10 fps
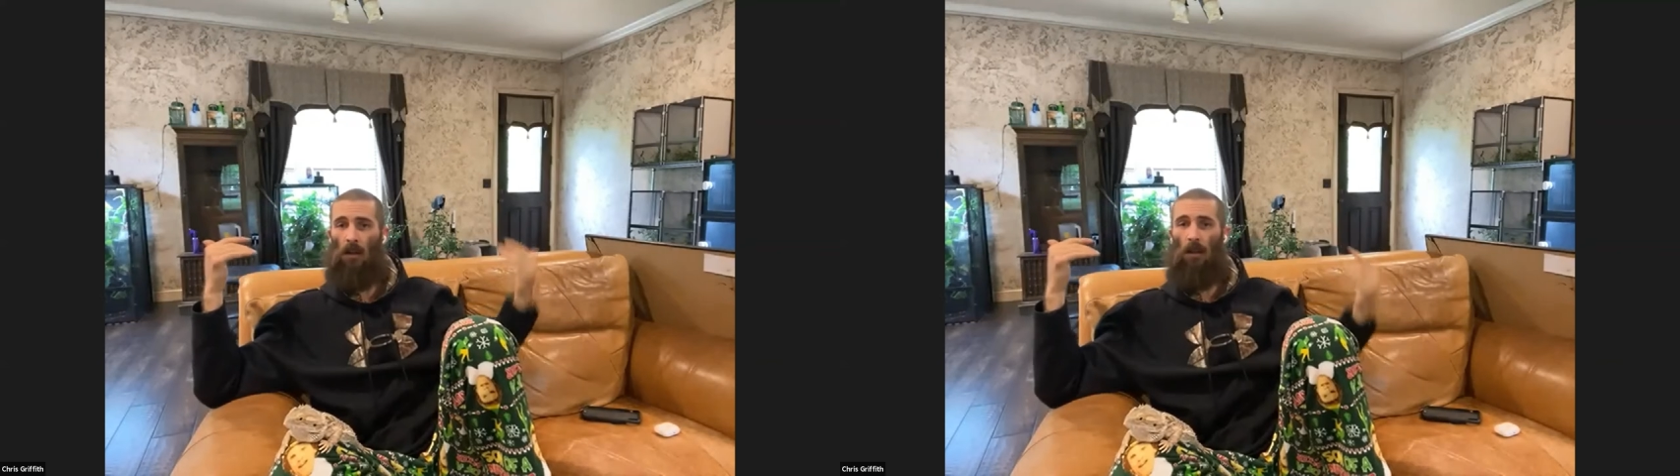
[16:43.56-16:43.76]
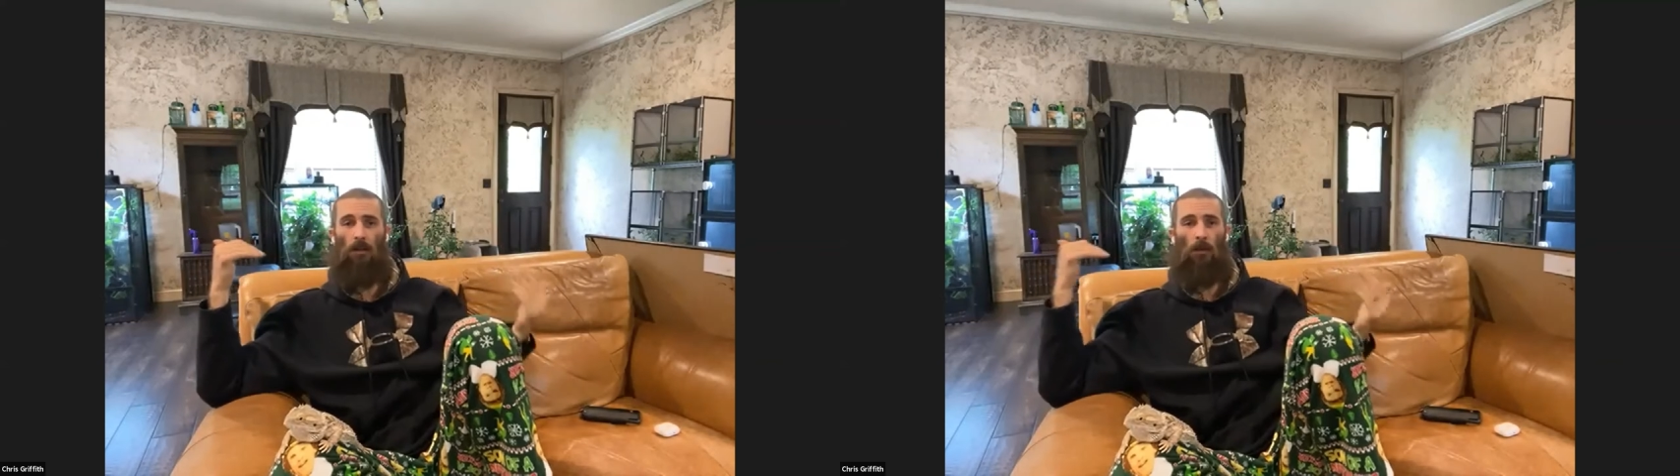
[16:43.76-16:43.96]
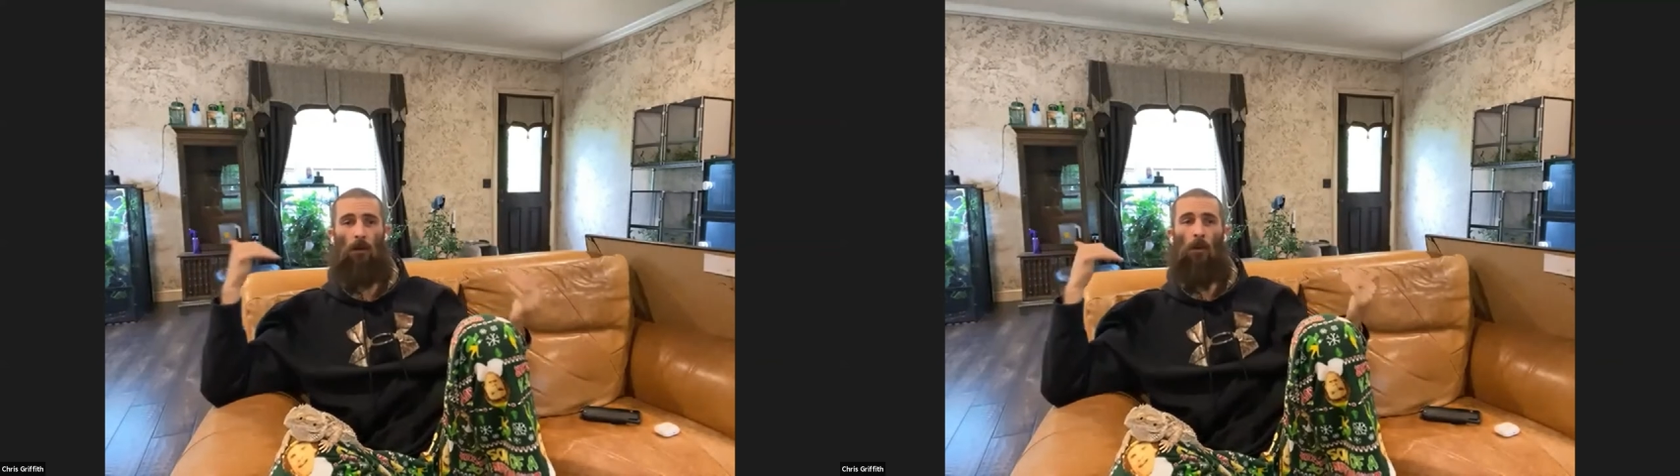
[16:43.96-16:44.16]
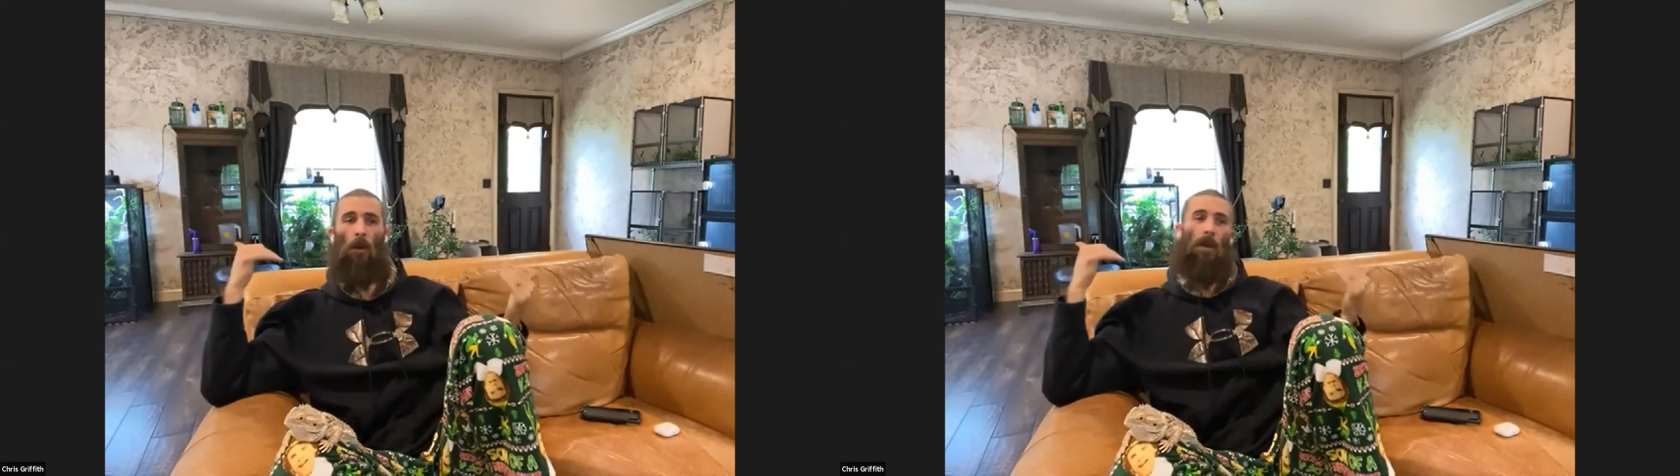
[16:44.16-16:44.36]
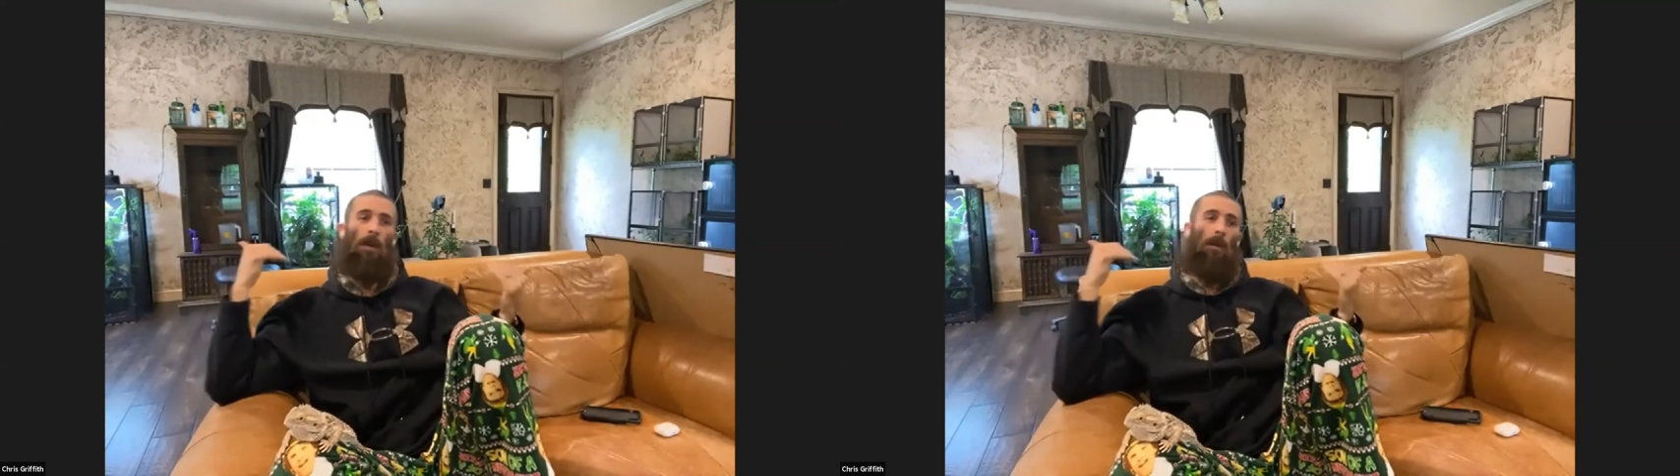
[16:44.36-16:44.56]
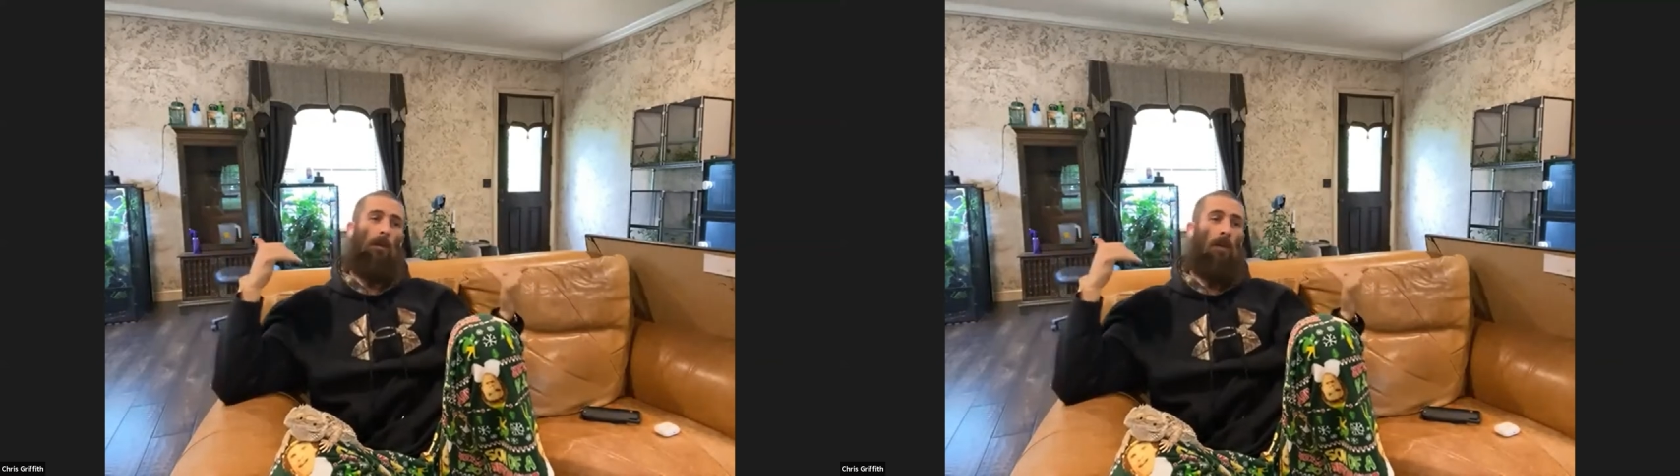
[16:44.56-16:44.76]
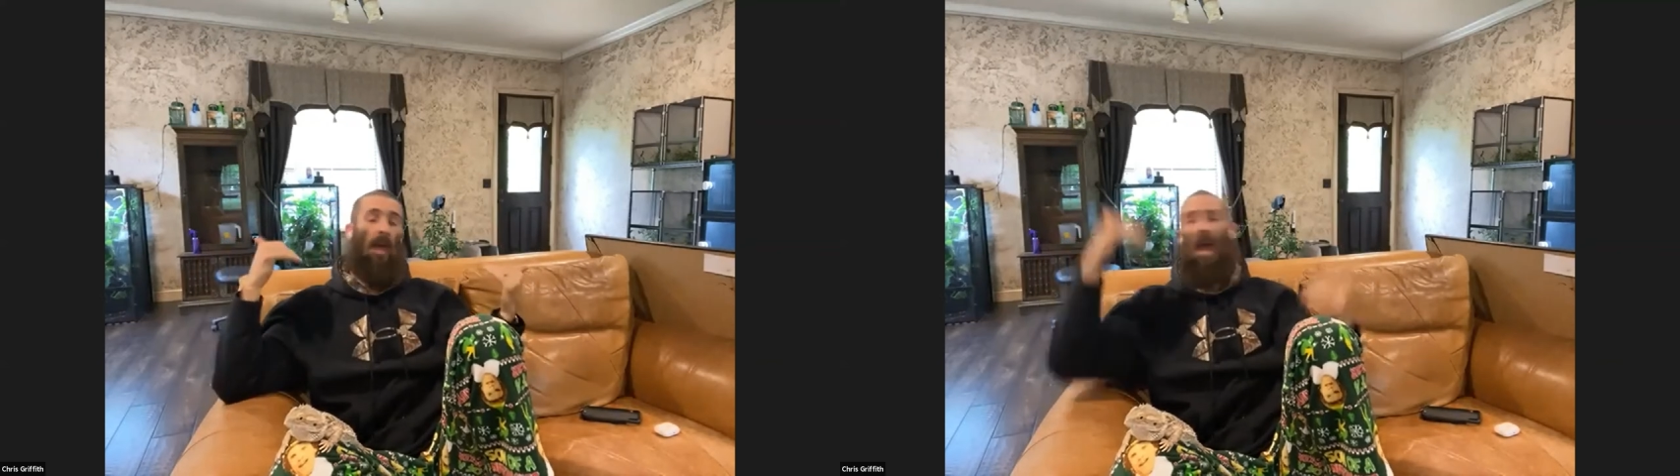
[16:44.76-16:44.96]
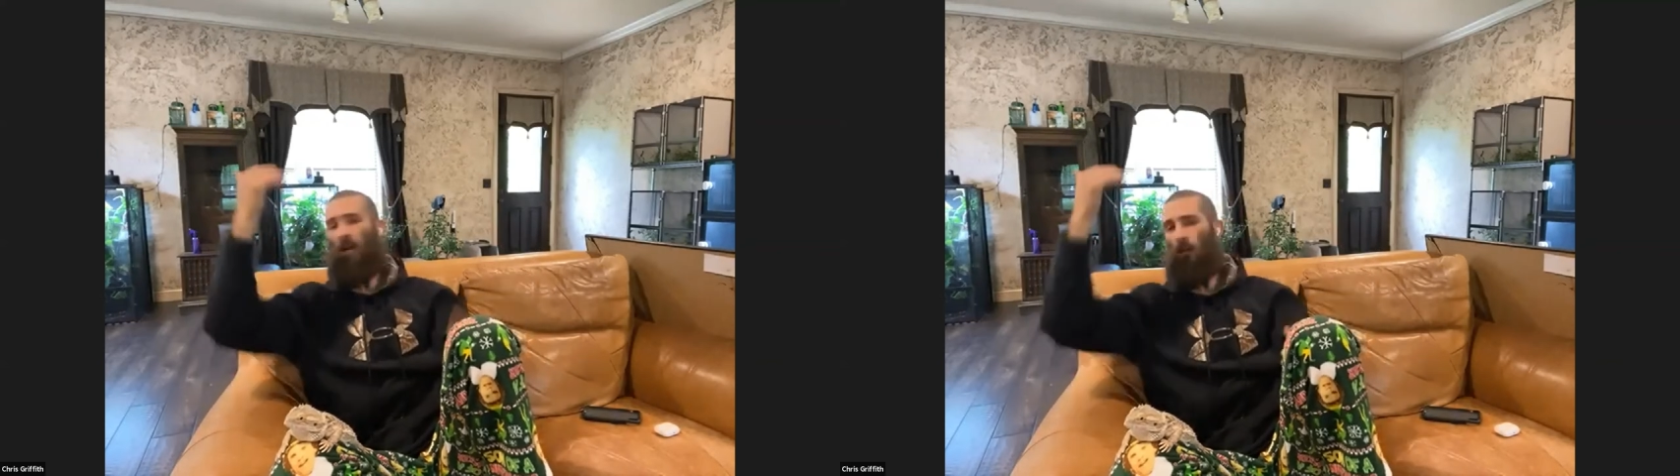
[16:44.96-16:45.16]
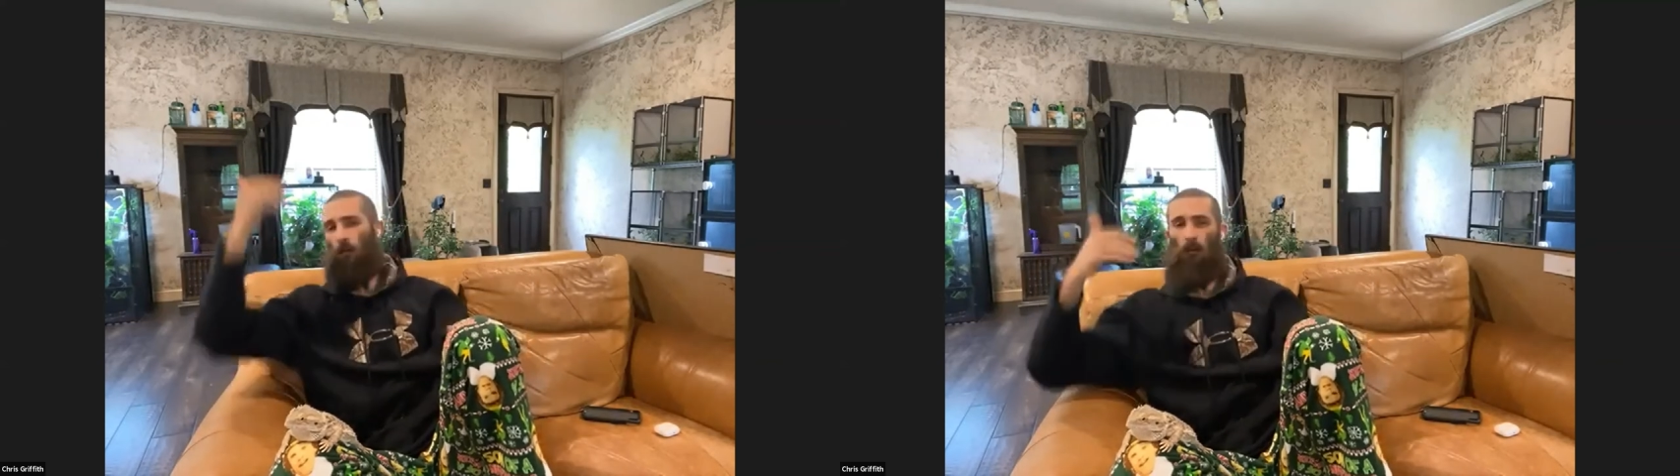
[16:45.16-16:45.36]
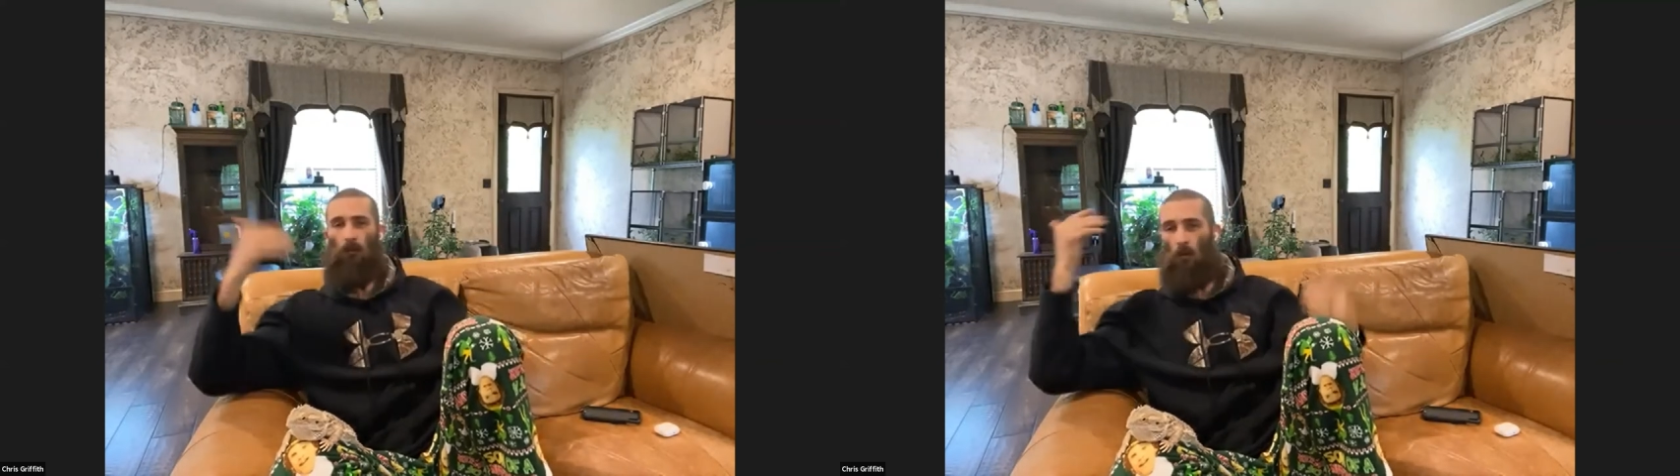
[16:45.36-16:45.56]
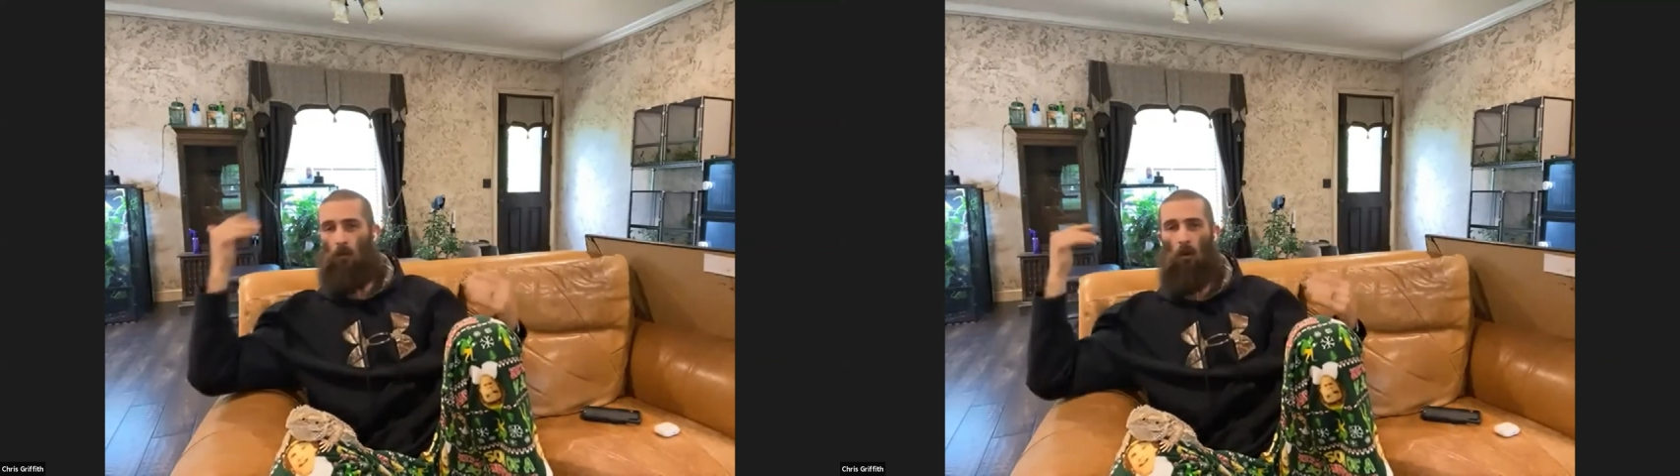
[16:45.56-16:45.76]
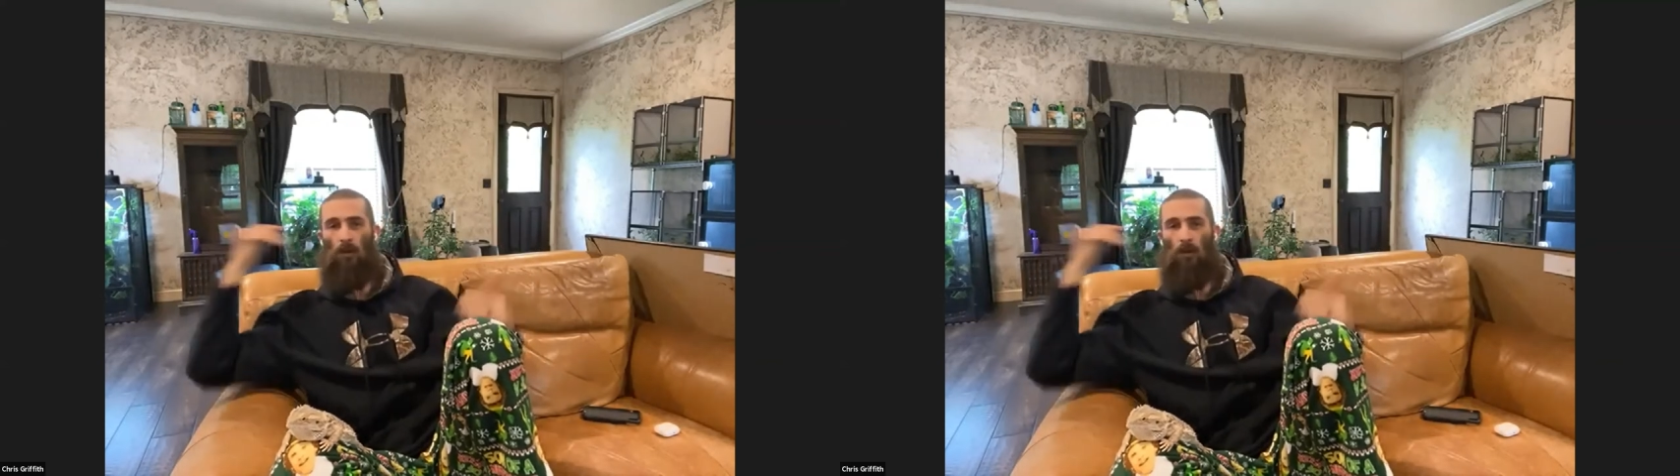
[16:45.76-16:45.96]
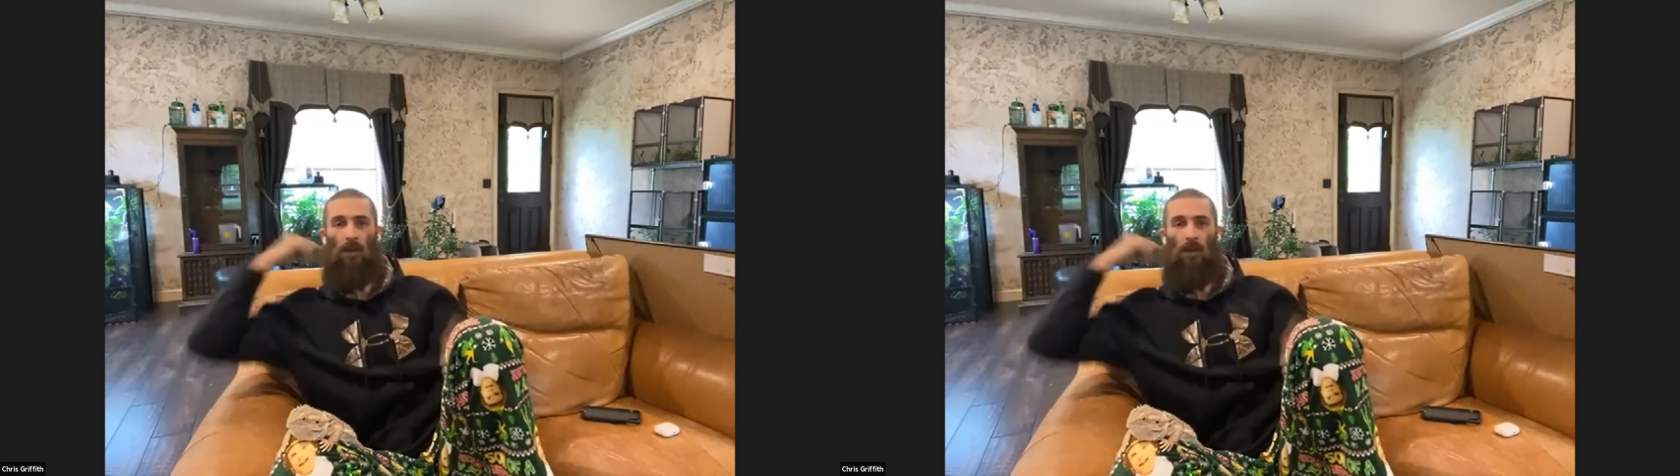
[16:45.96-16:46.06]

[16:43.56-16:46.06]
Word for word: So the active review portion